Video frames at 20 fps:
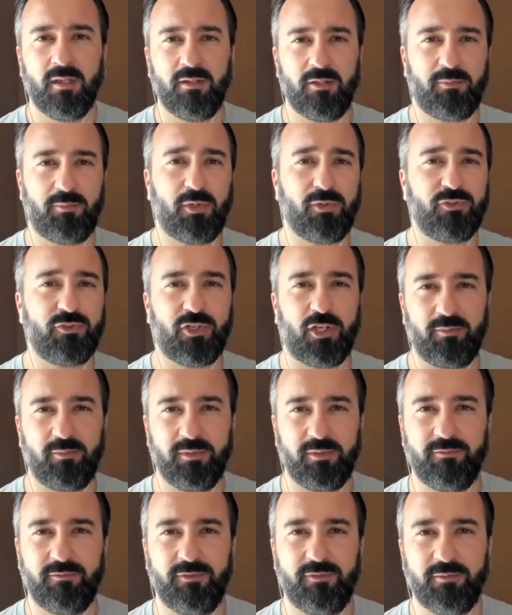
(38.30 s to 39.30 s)
The most
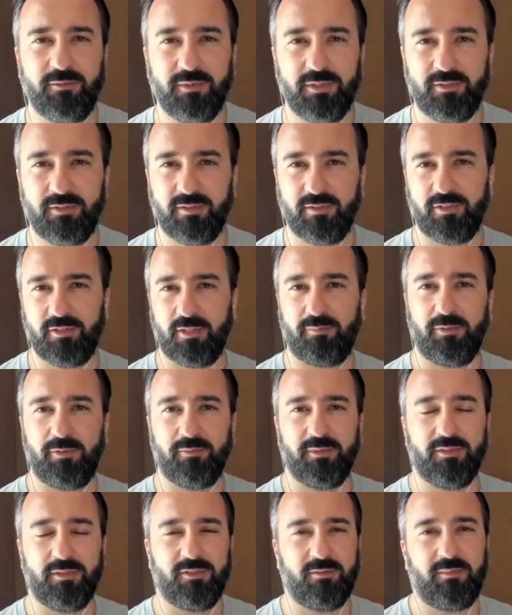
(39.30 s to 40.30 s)
common vitamins and
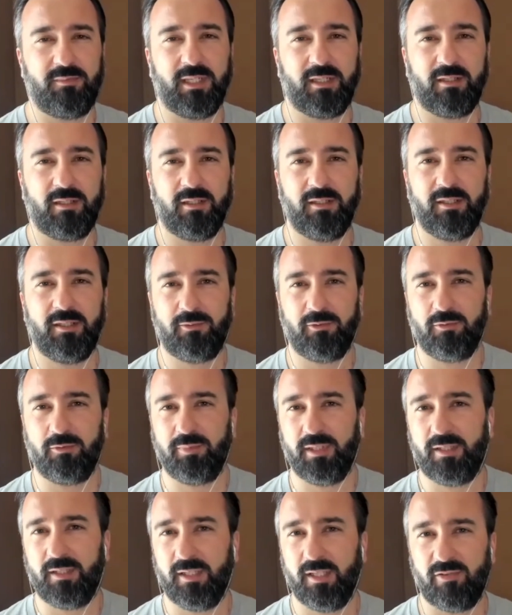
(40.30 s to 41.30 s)
supplements in my clinic will
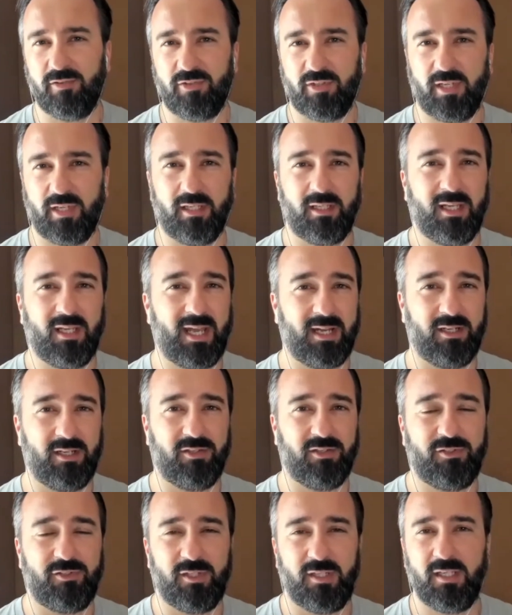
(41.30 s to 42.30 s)
be things like
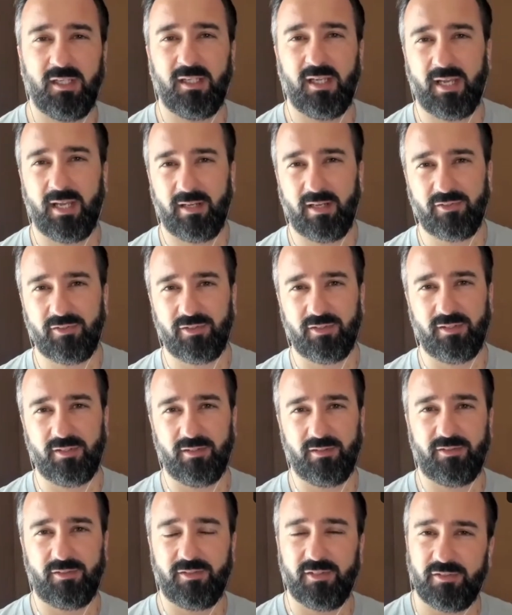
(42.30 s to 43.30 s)
NAC,
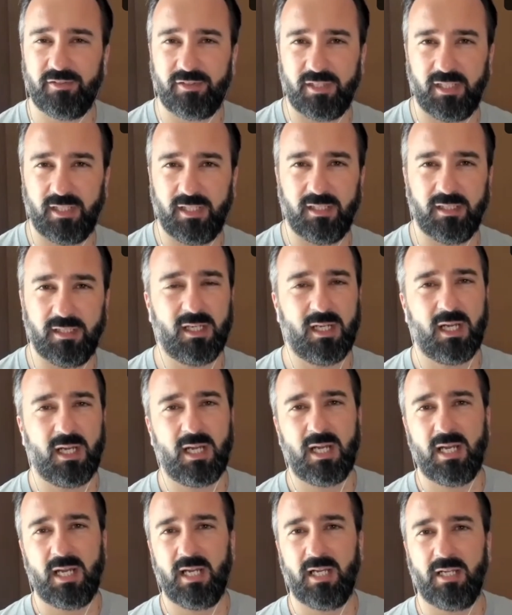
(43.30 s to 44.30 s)
N-acetylcysteine,
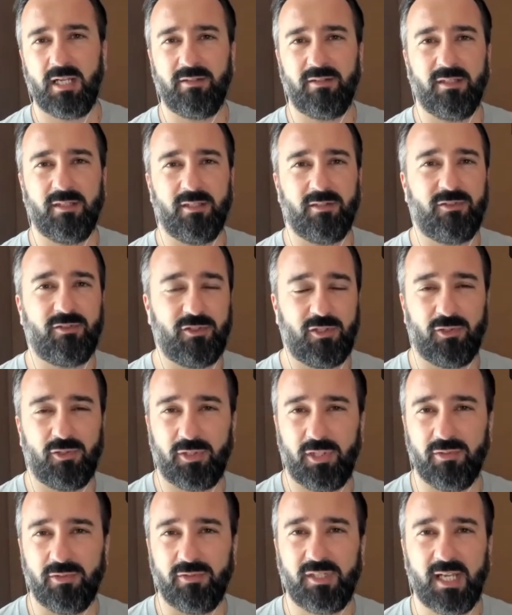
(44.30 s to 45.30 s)
the
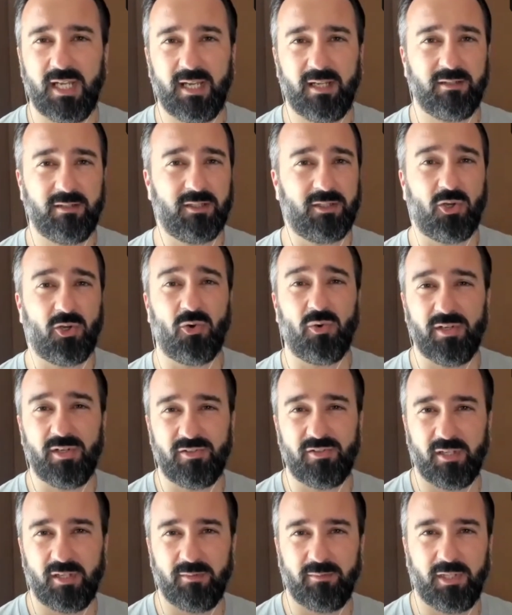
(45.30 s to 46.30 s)
COQ10, the
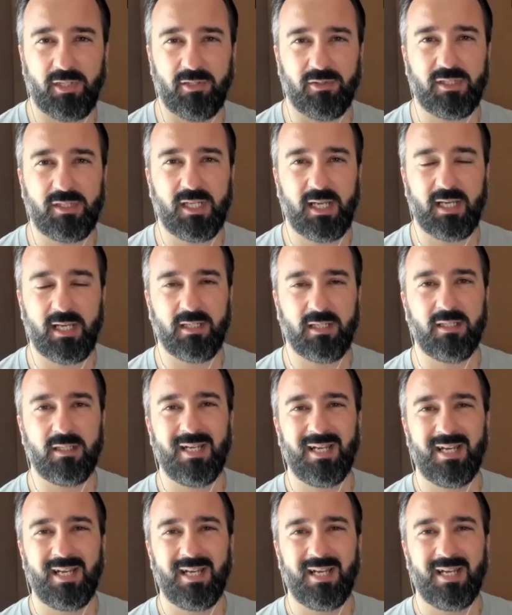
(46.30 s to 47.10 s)
coenzyme Q10.